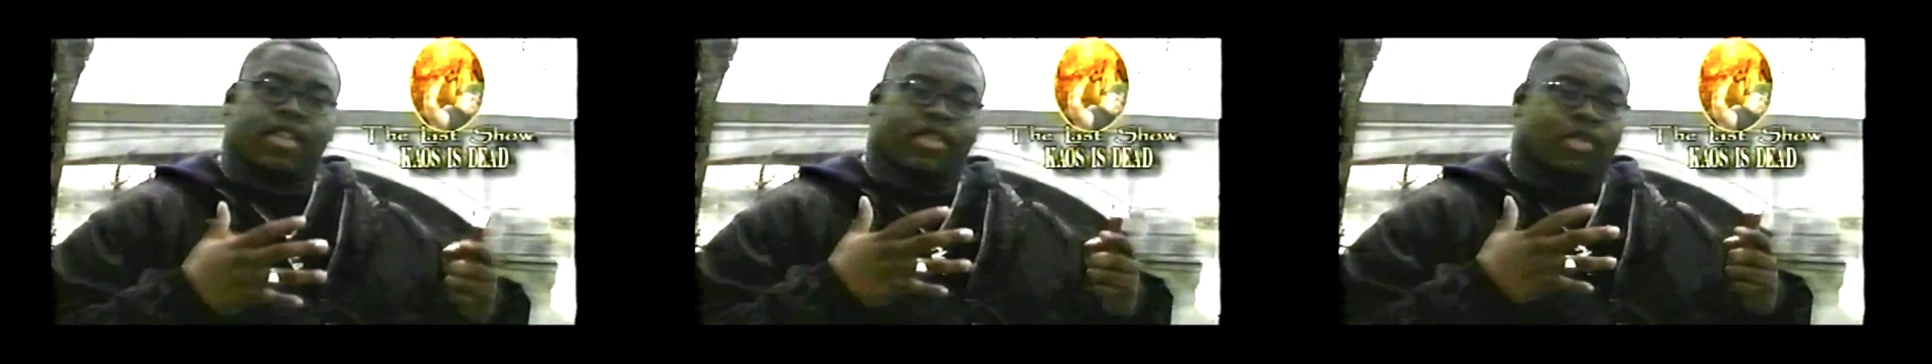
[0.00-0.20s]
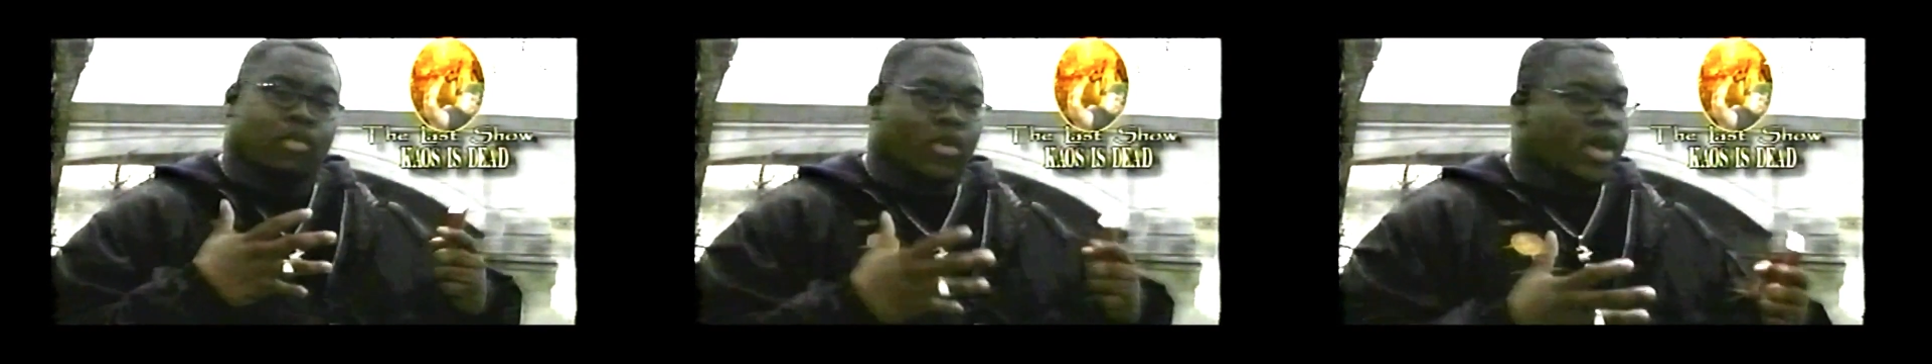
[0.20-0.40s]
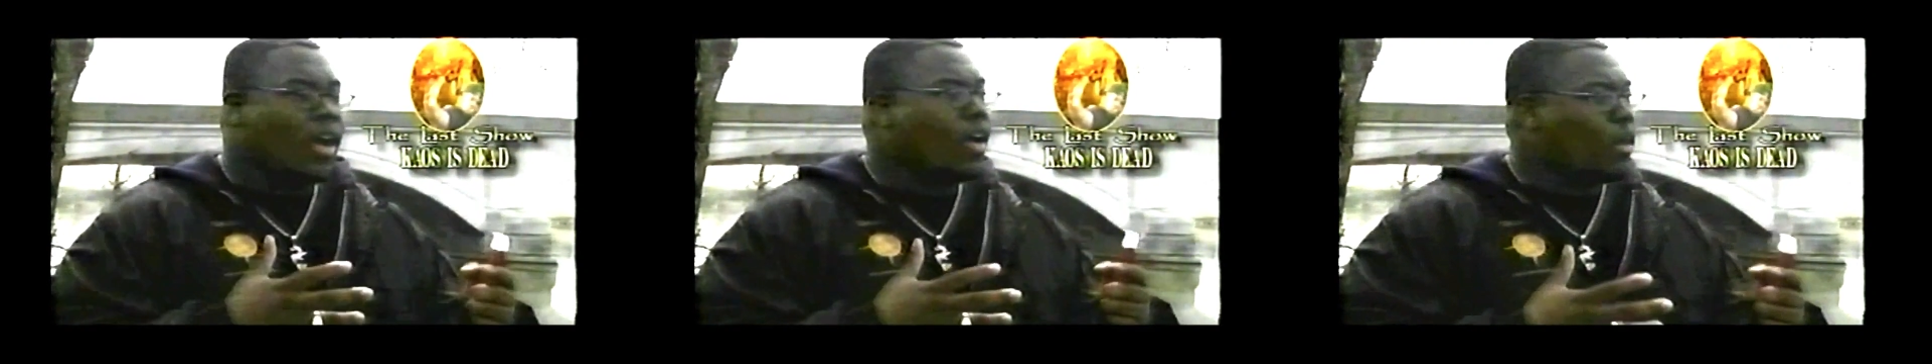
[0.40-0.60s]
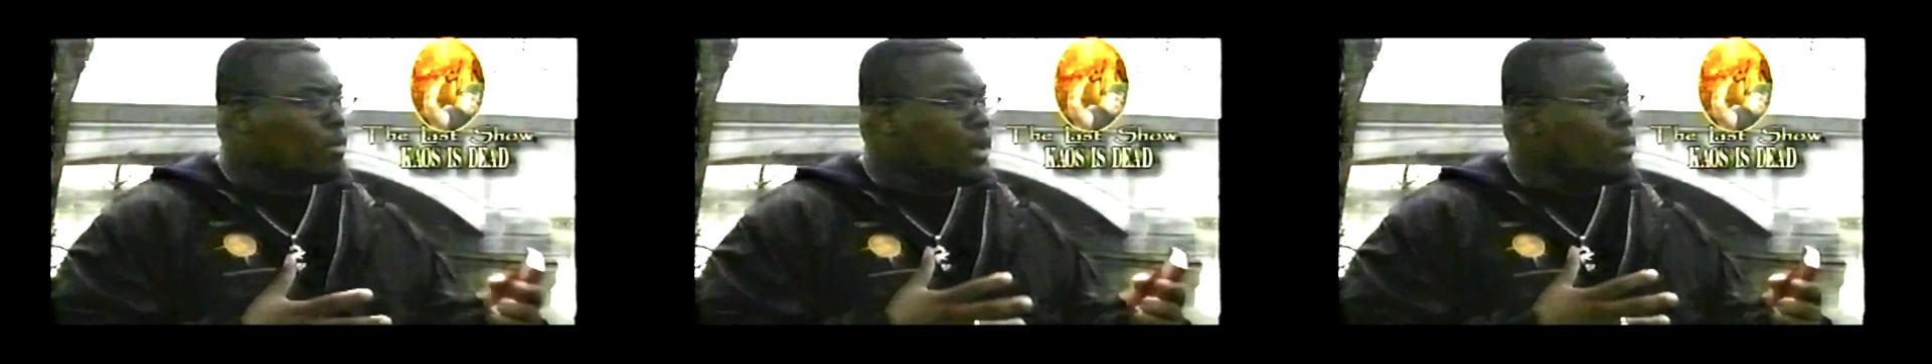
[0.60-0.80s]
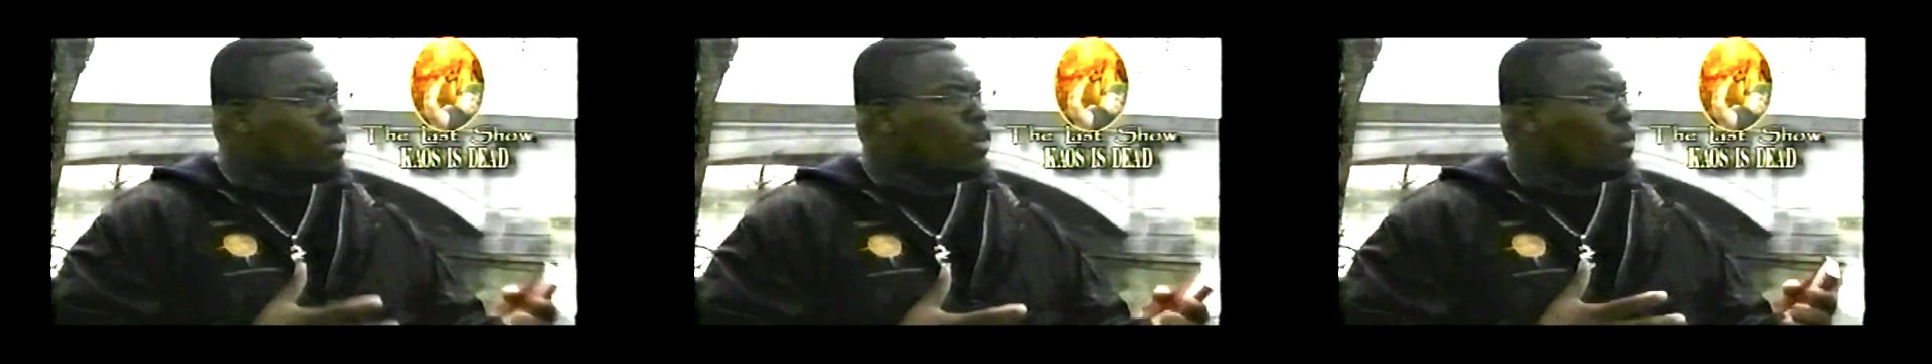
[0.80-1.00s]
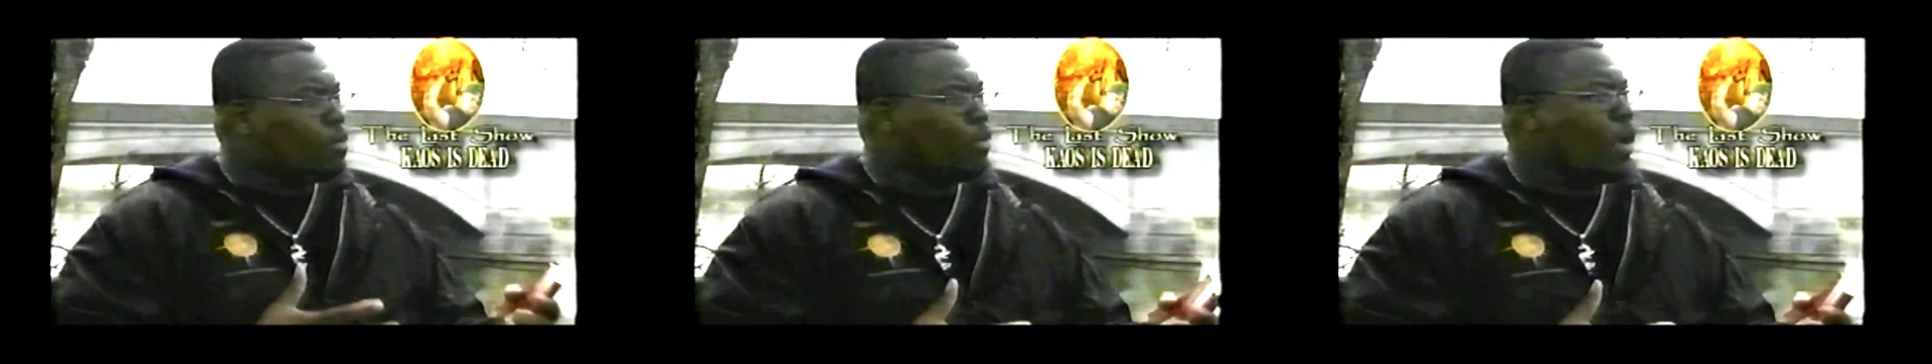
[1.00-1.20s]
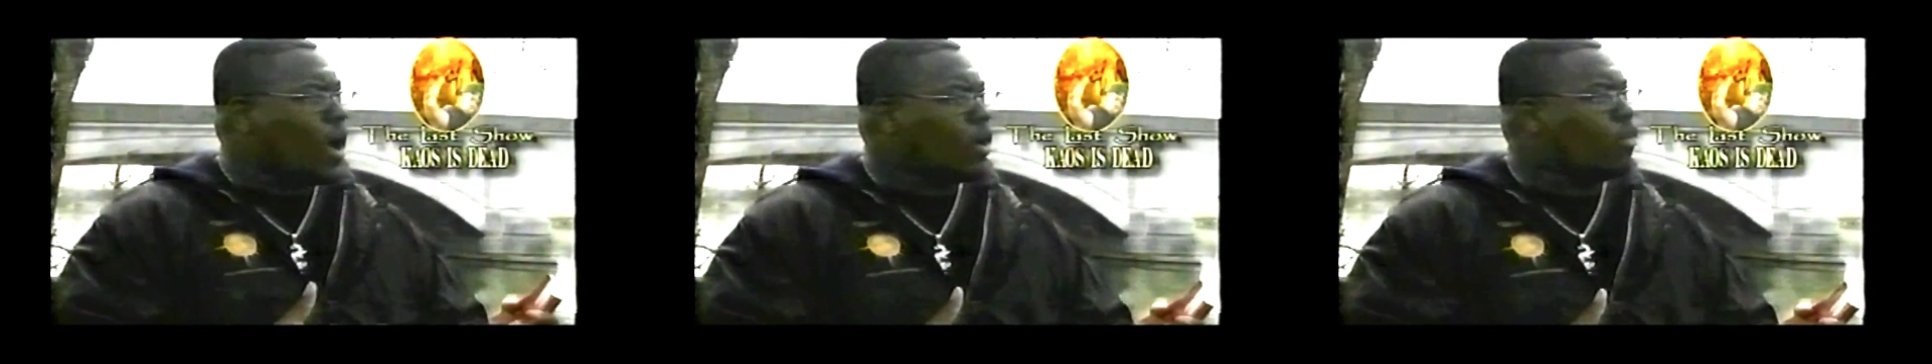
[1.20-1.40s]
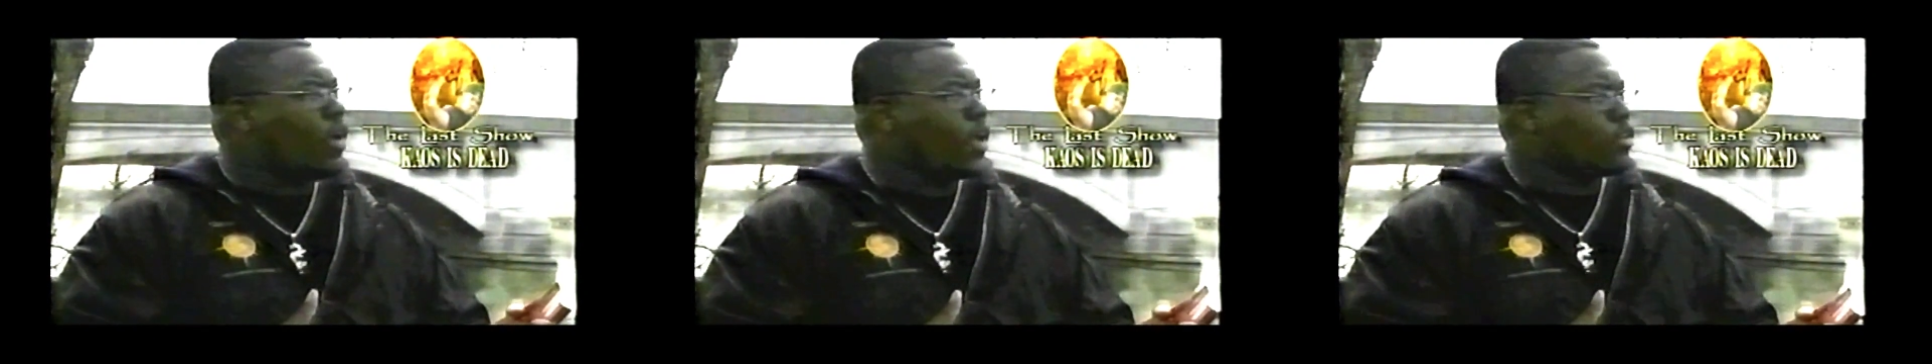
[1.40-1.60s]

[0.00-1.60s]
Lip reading: We are the people of progress.